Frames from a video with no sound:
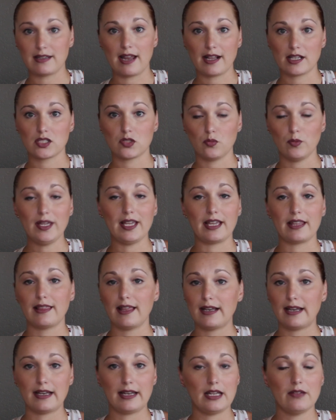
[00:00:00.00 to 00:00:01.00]
next week.
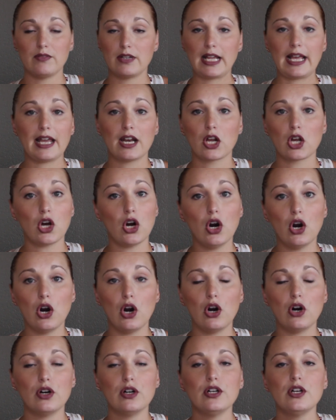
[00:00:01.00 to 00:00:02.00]
They didn't even get a
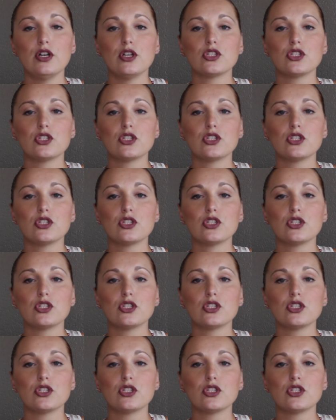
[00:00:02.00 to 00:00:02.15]
call.